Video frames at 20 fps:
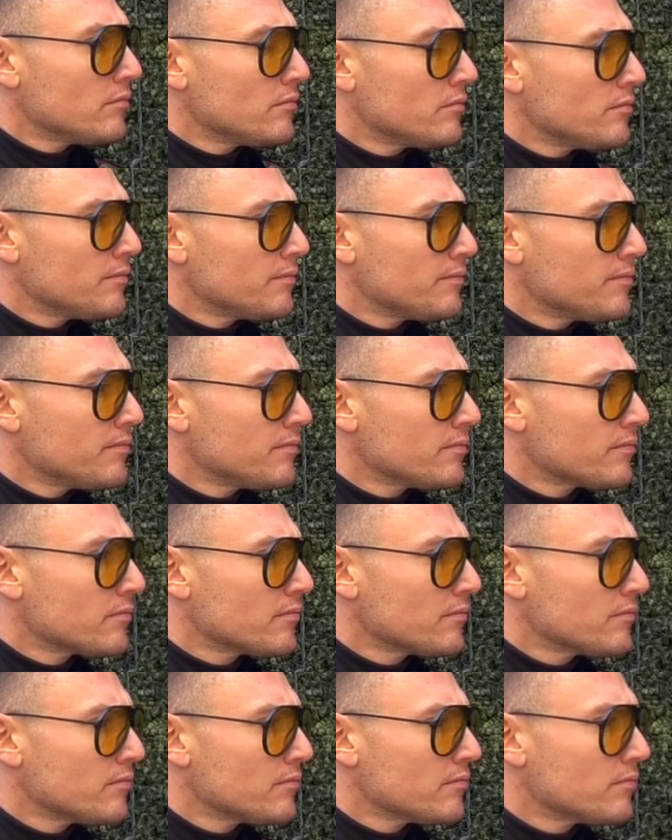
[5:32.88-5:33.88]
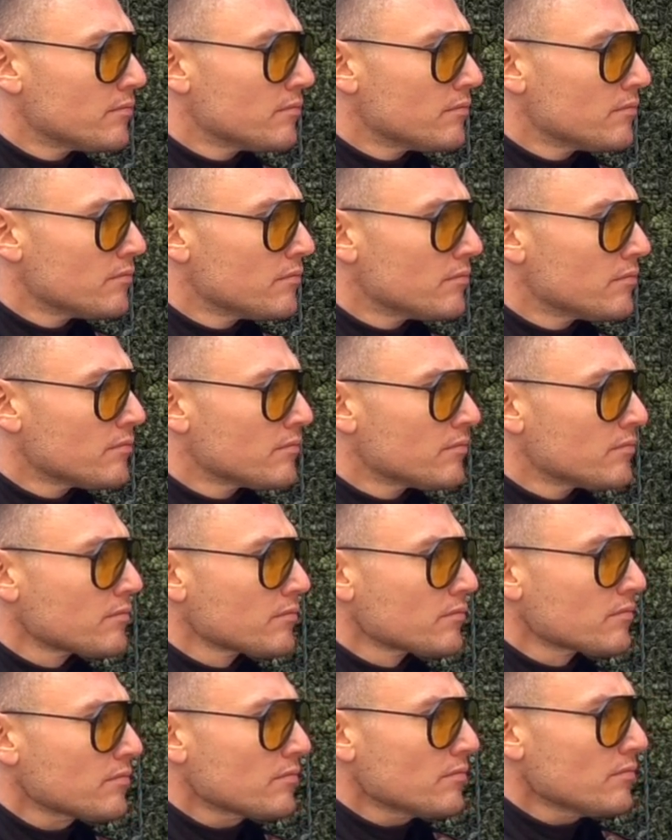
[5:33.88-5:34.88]

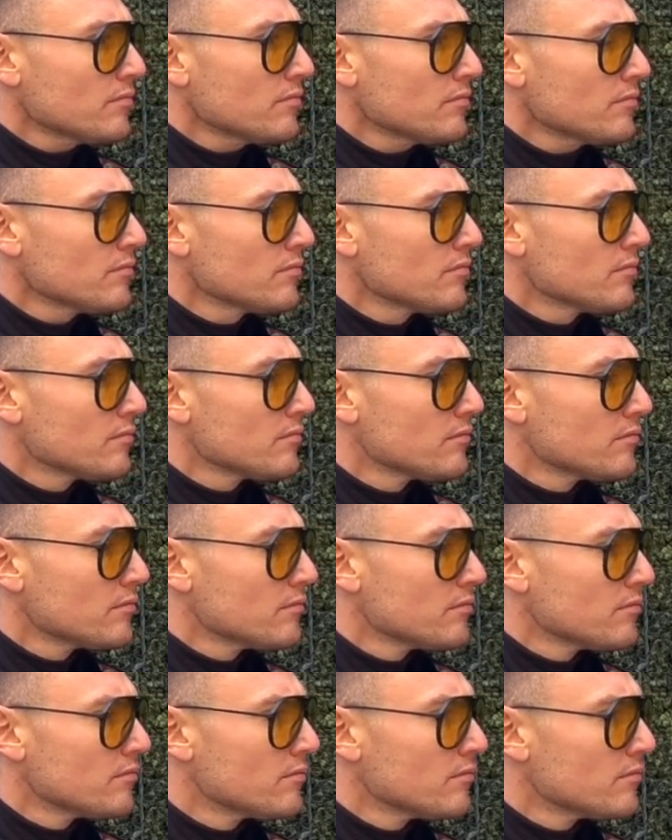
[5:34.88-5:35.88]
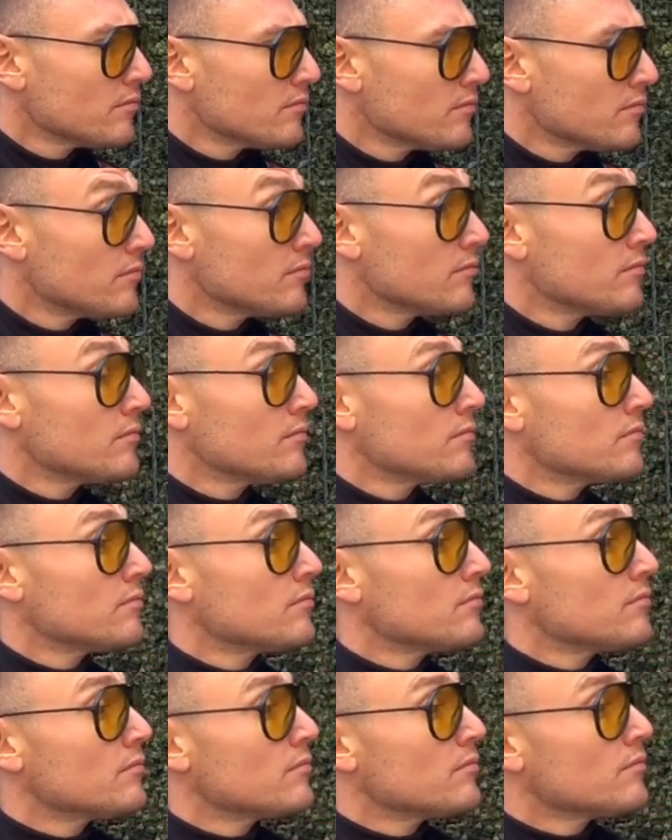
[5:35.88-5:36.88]

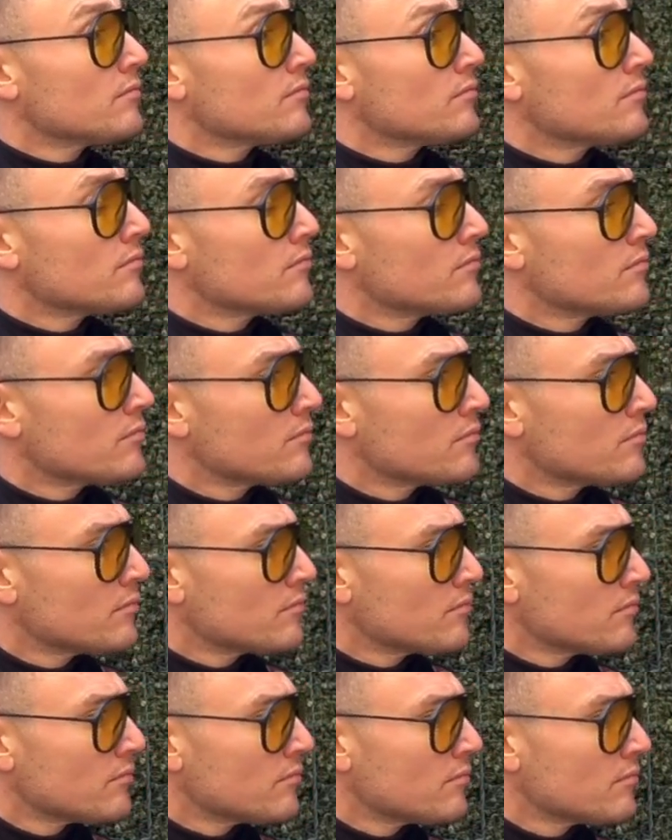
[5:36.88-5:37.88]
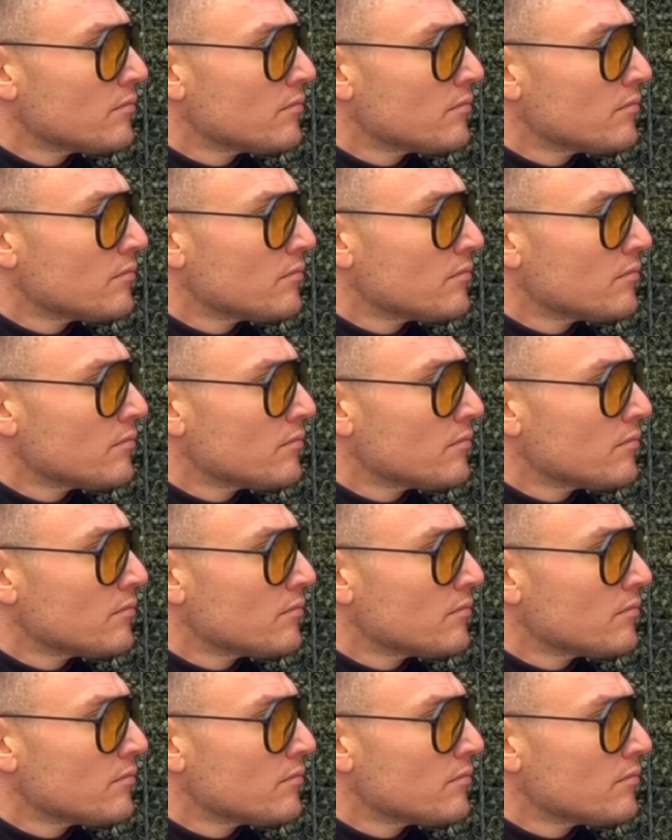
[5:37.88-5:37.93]
This person isn't speaking.